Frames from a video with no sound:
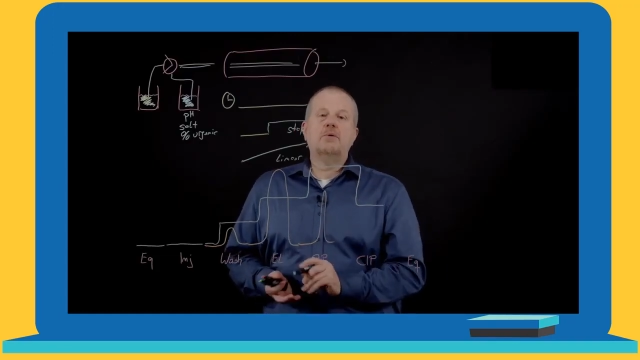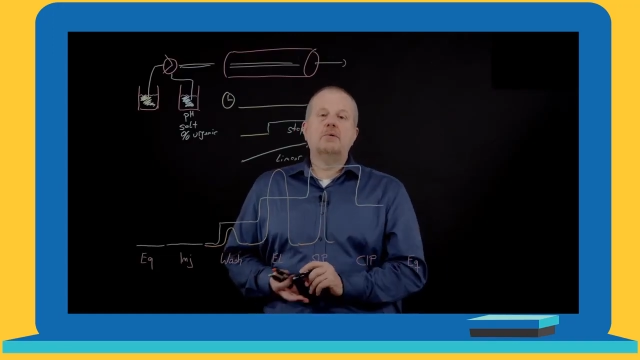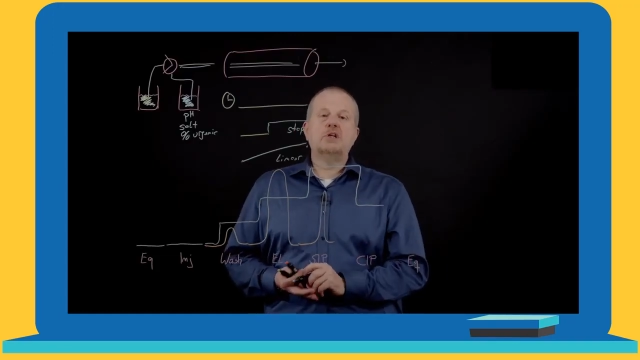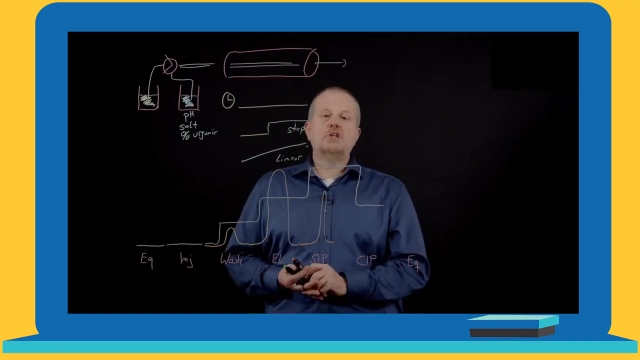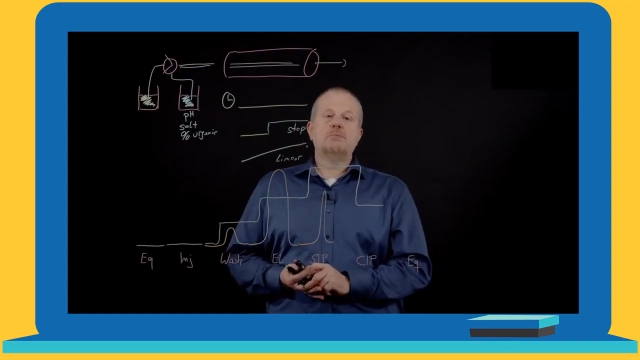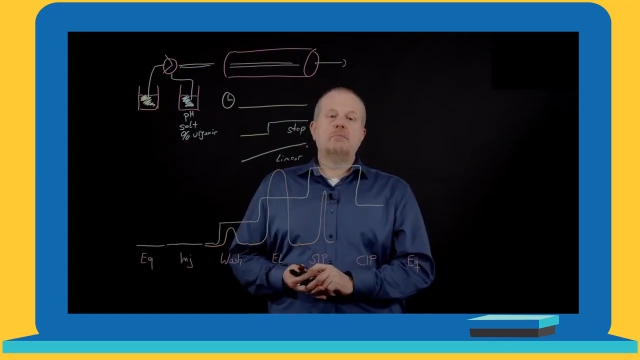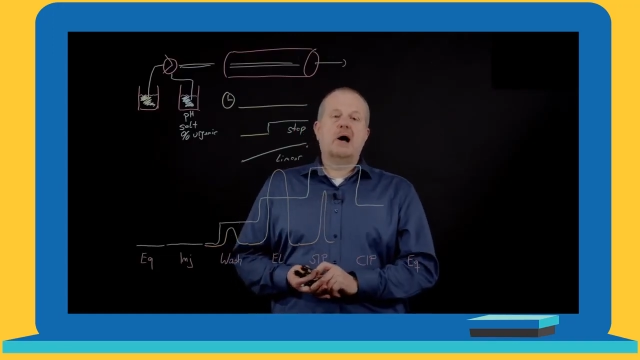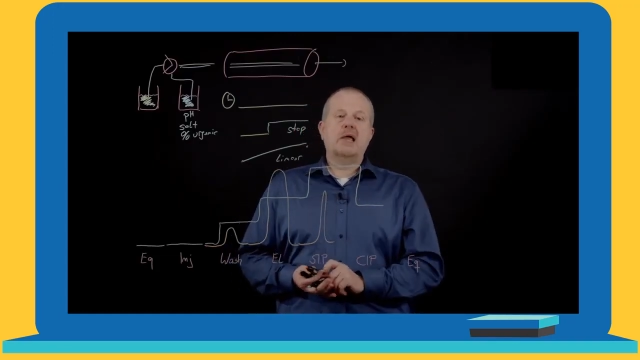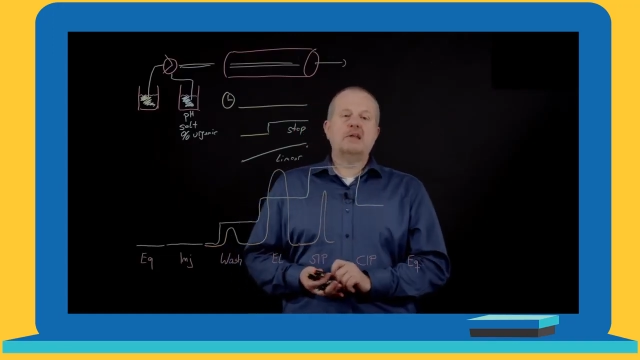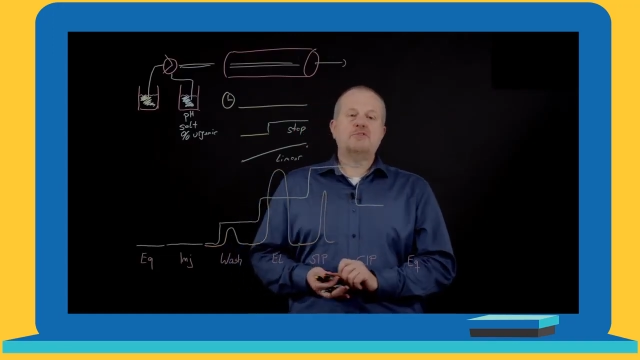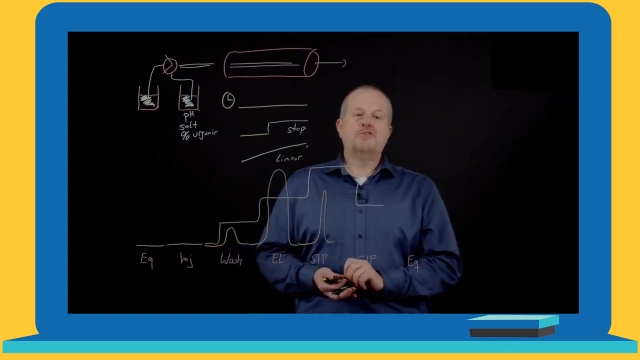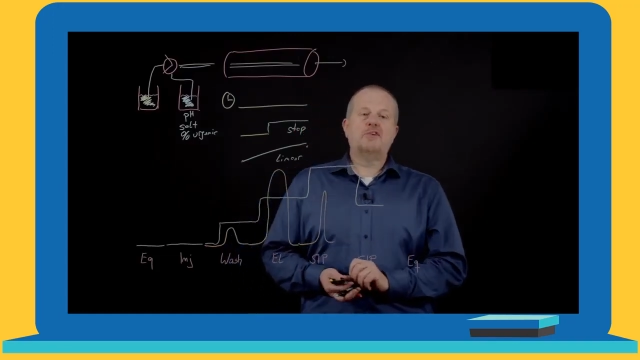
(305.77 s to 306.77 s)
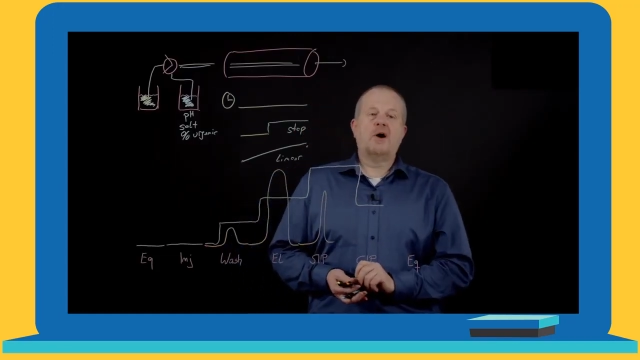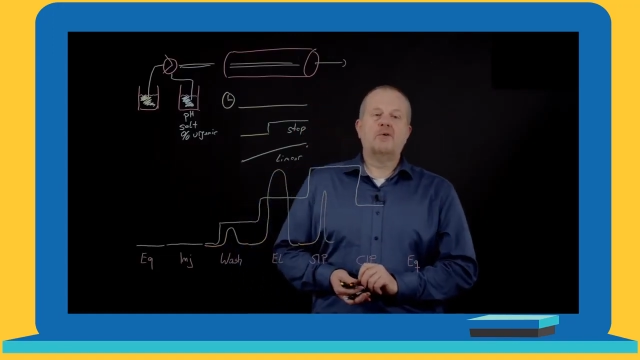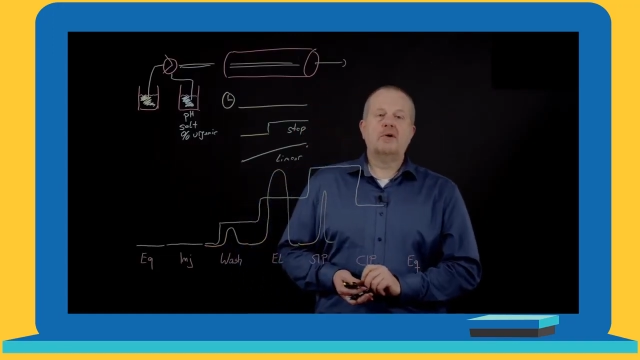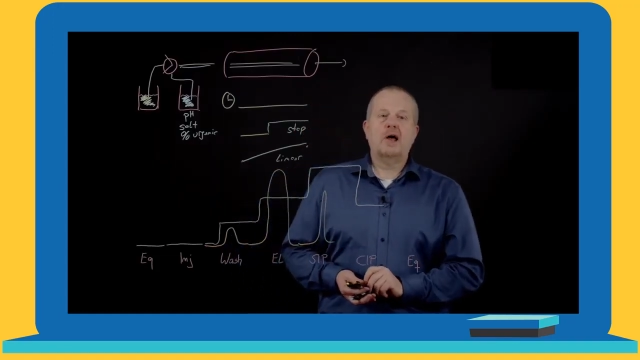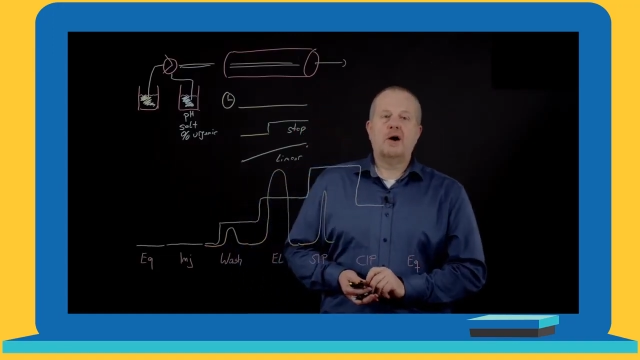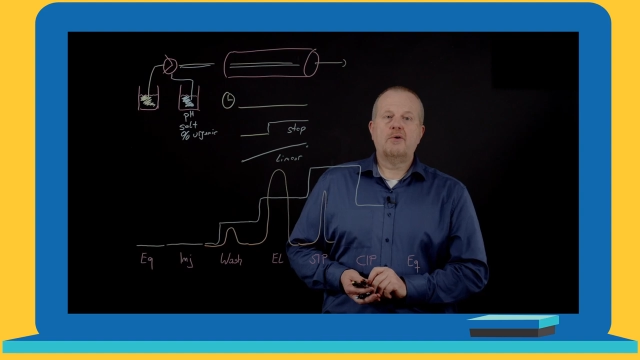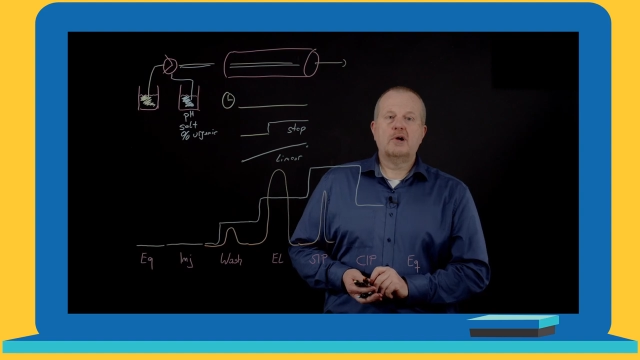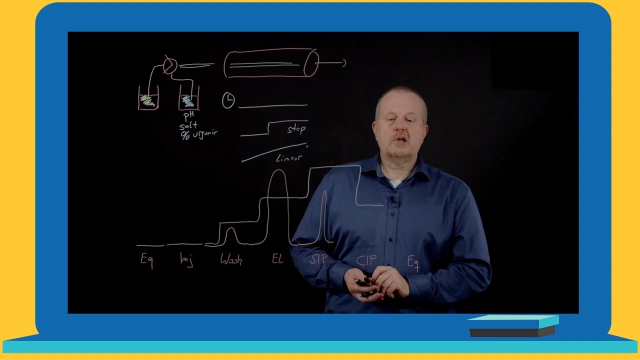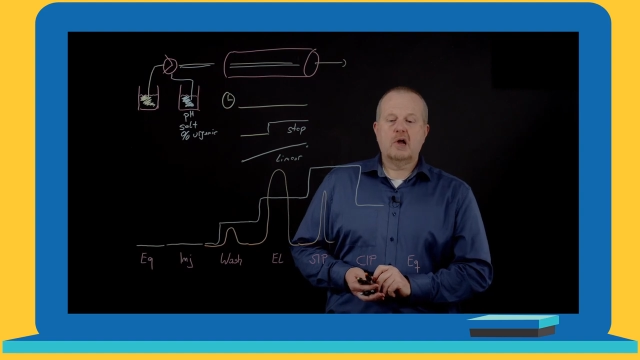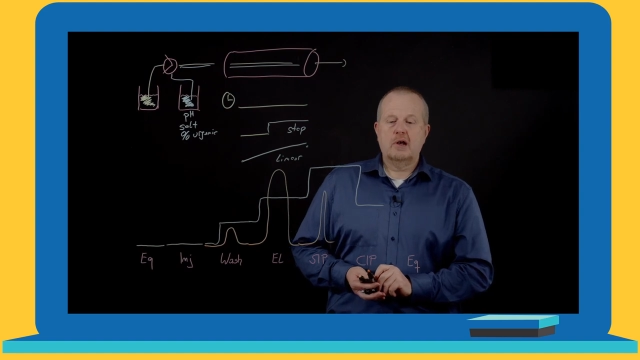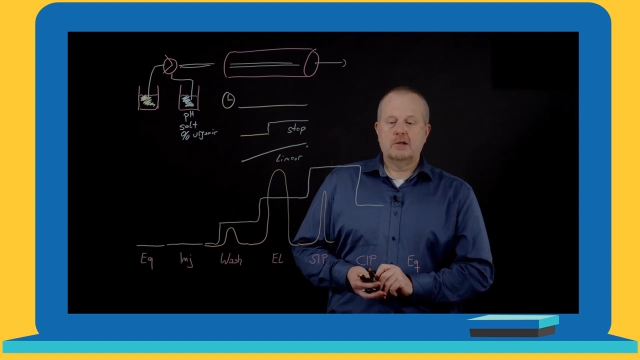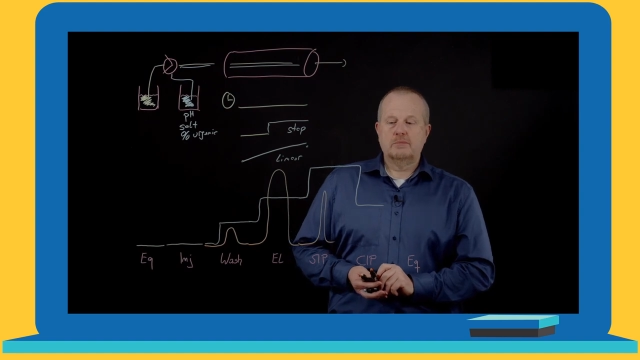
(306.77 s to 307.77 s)
which might foul our
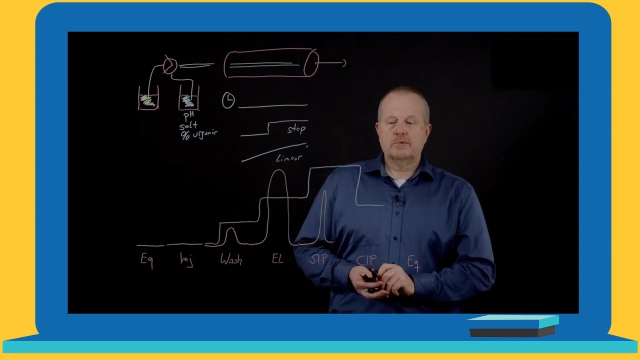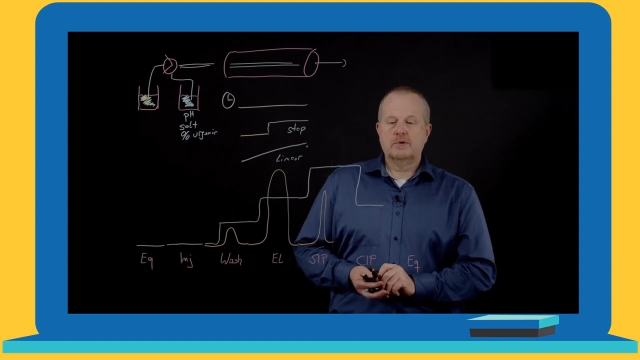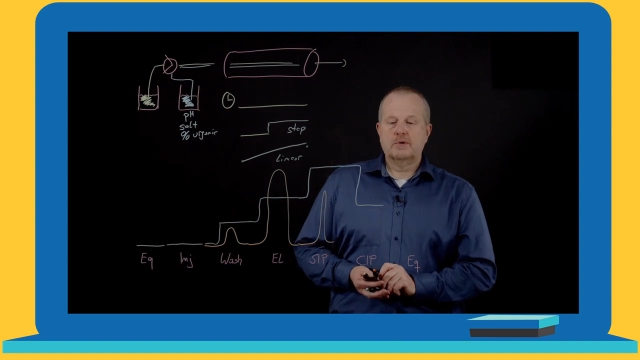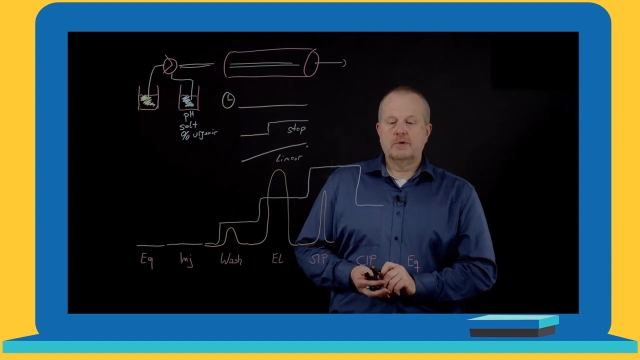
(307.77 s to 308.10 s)
column.